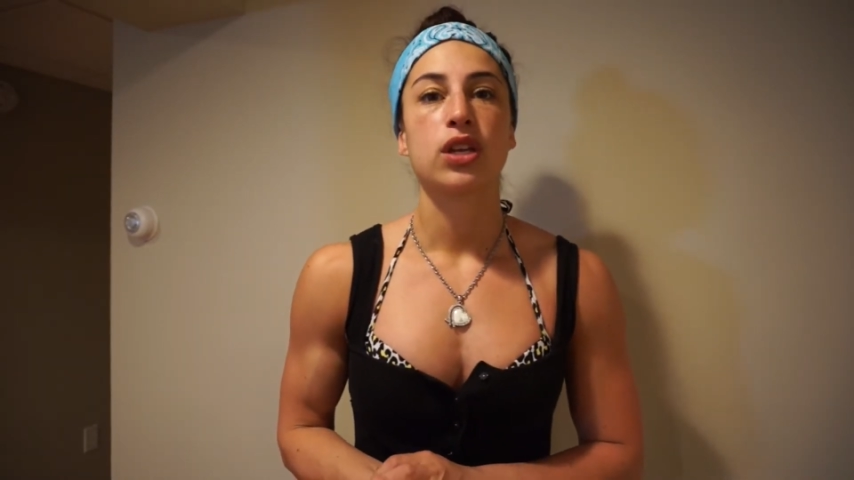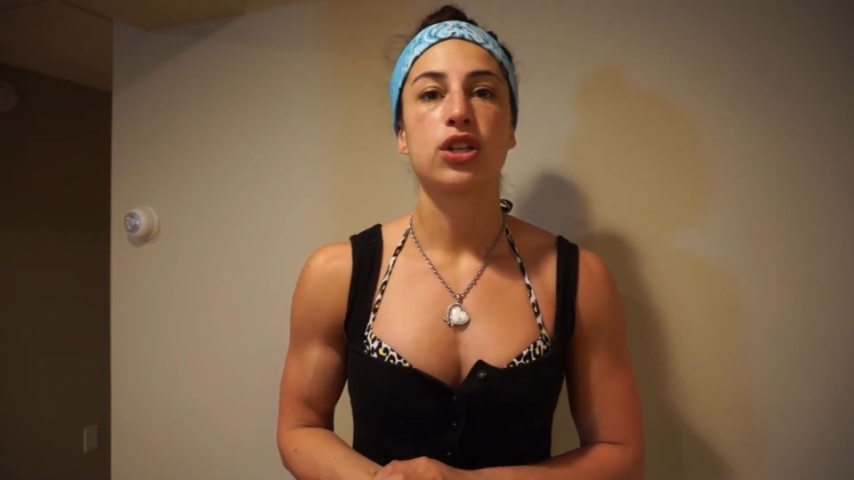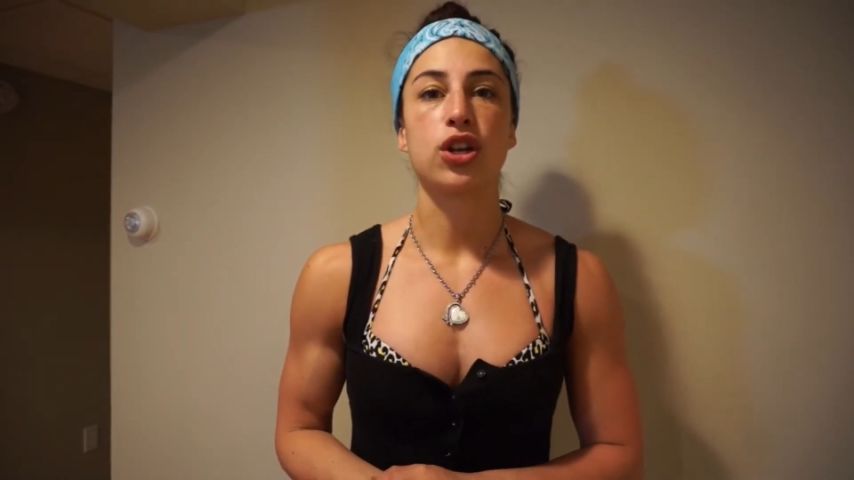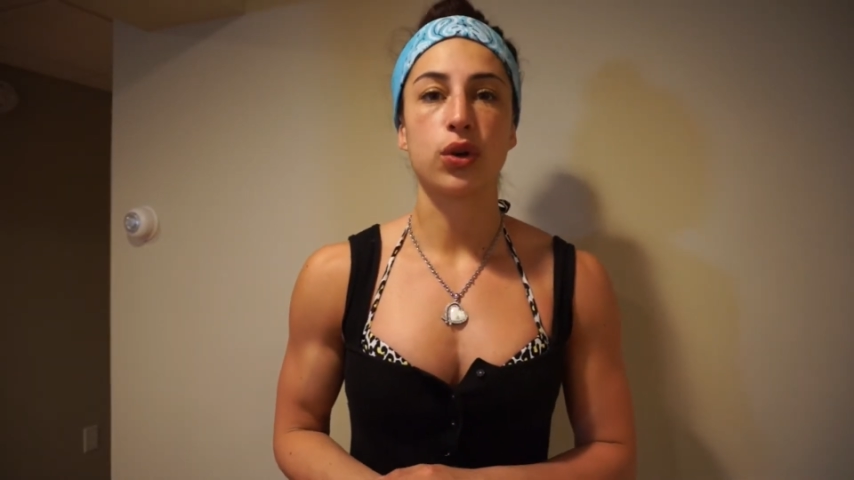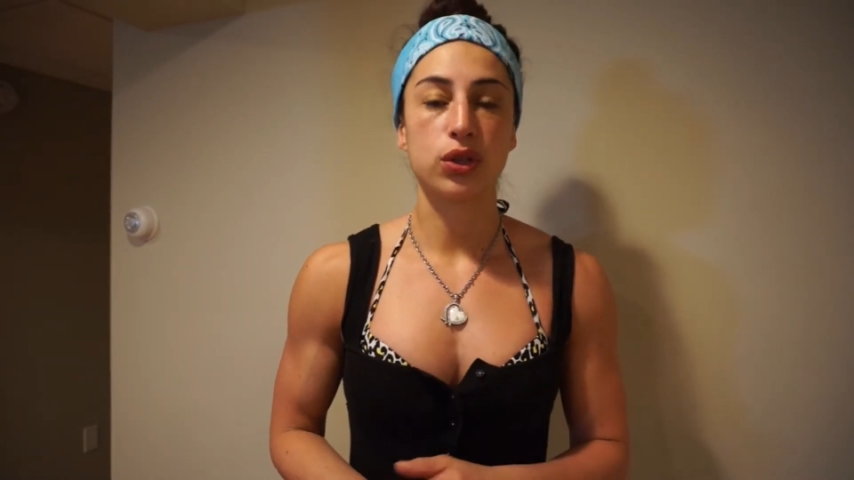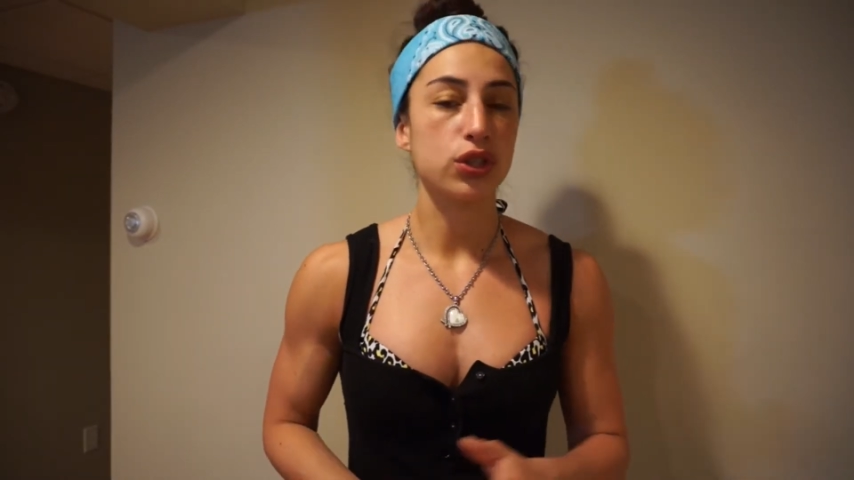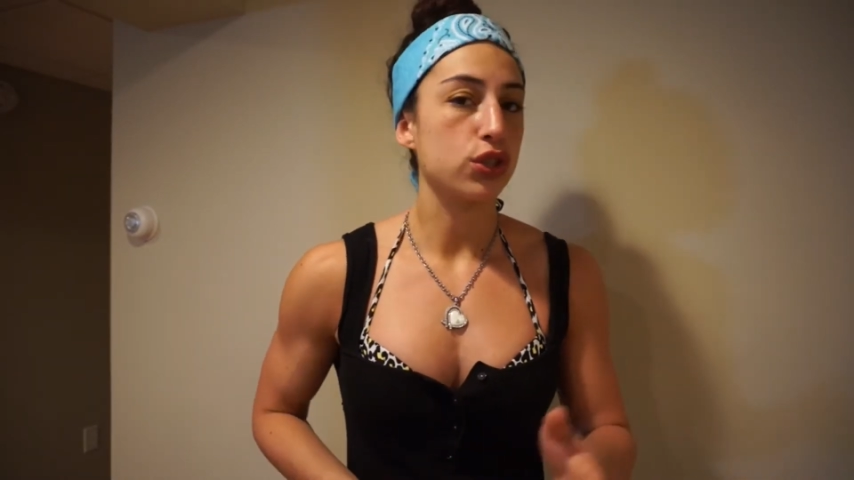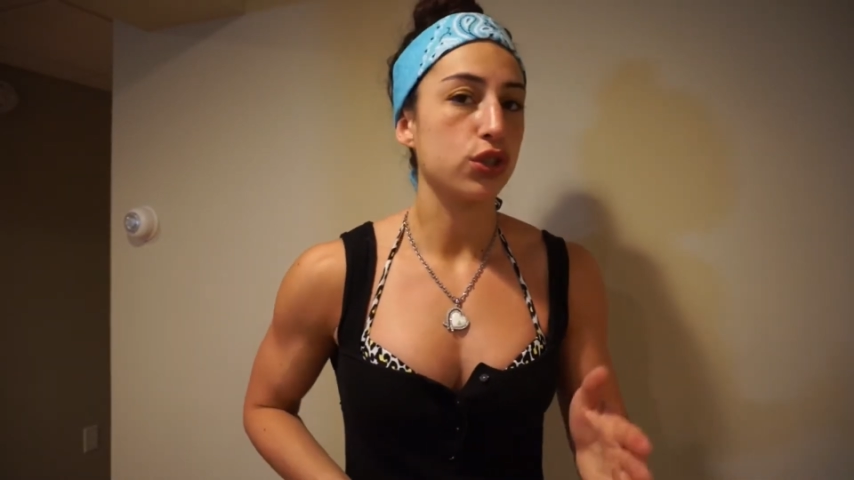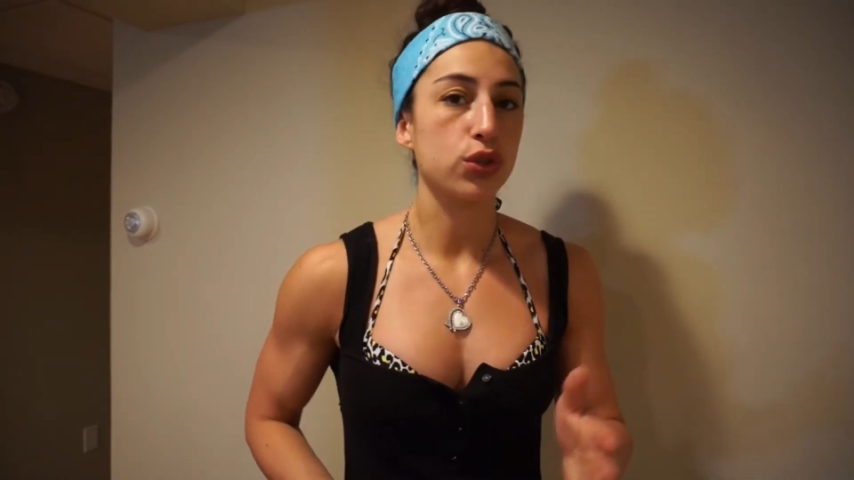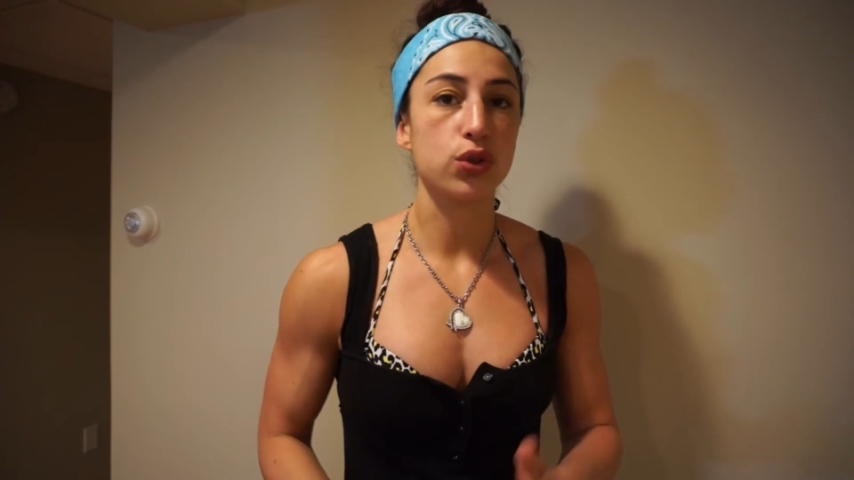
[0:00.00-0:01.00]
you know, you
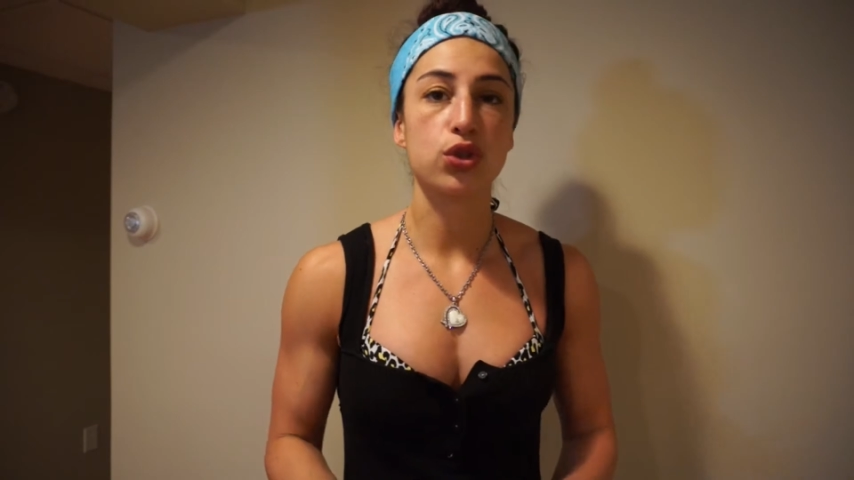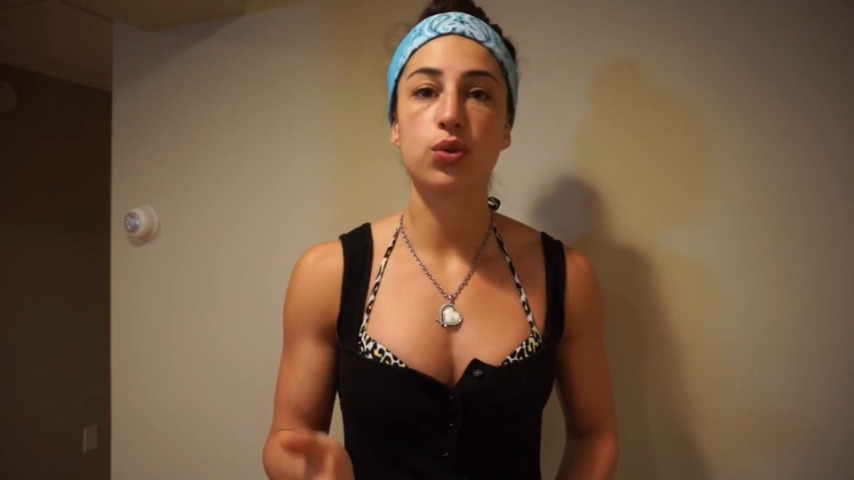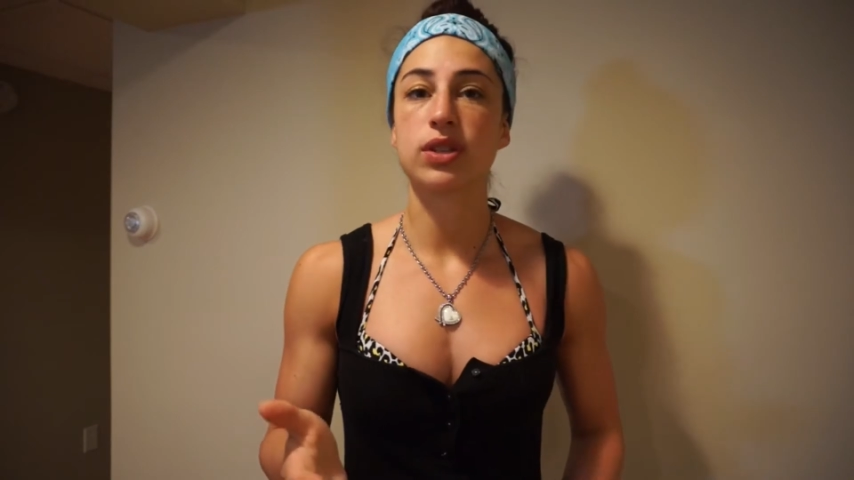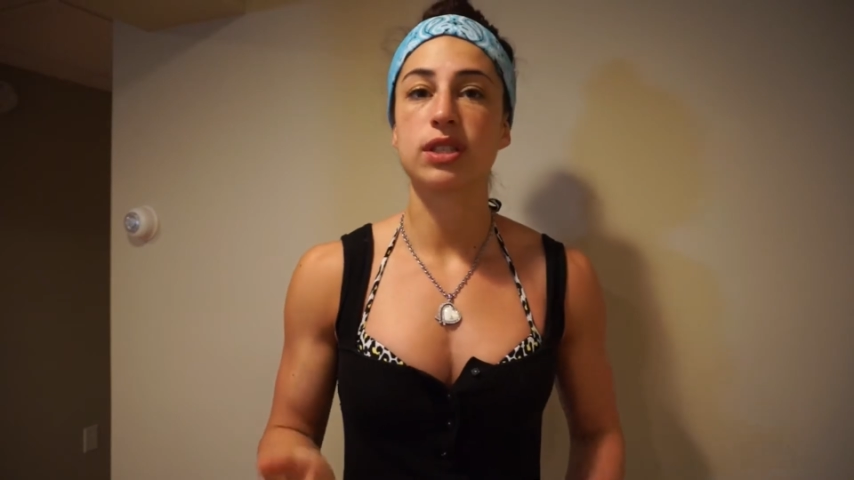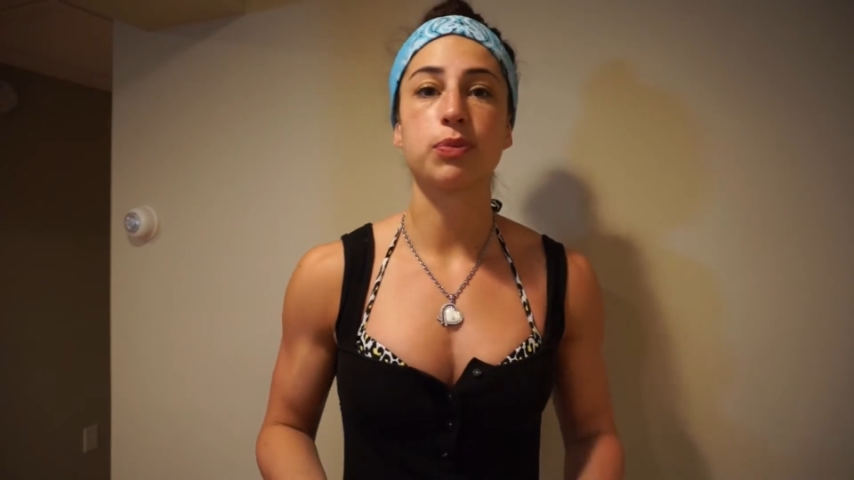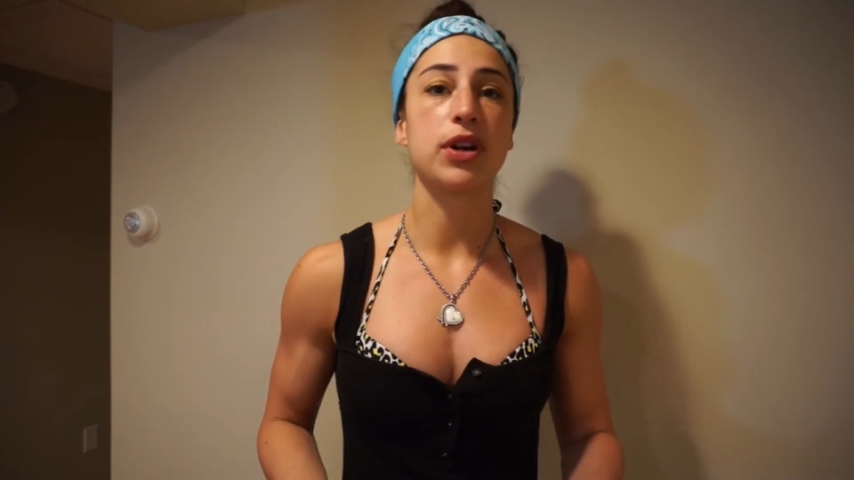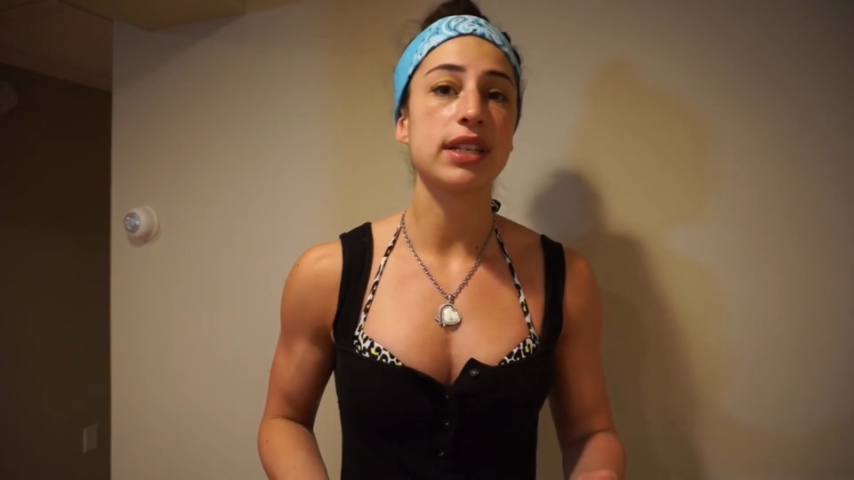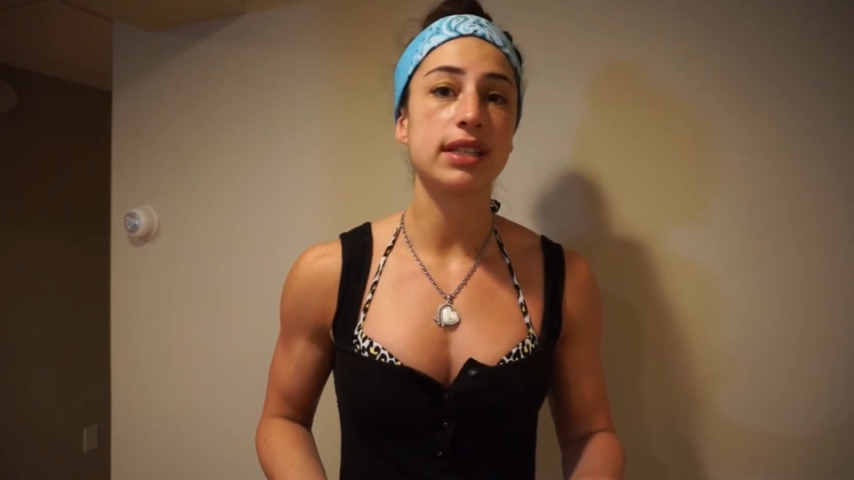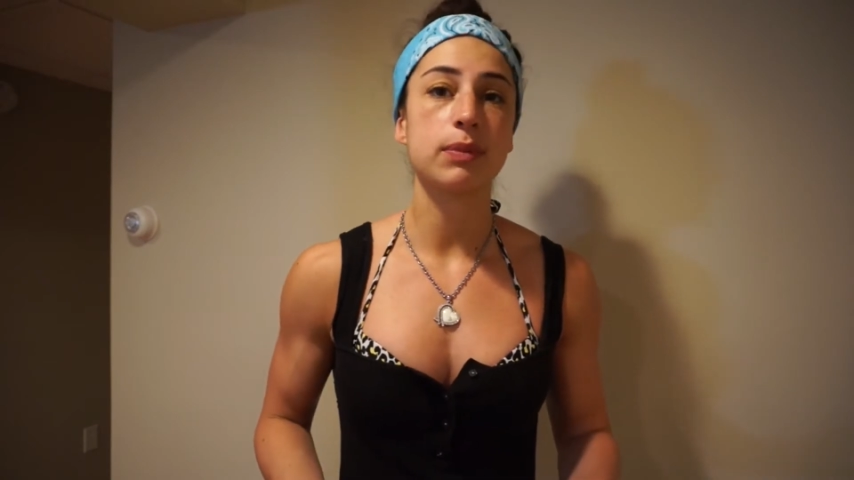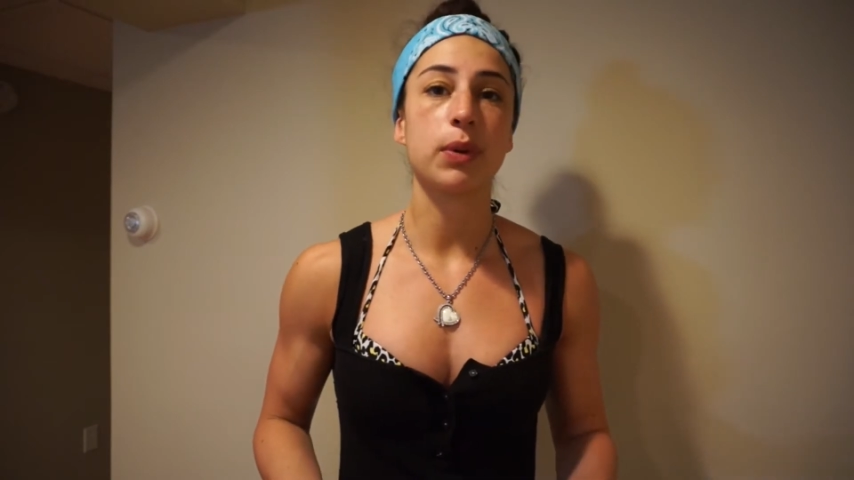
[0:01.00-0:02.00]
just your usual sprints,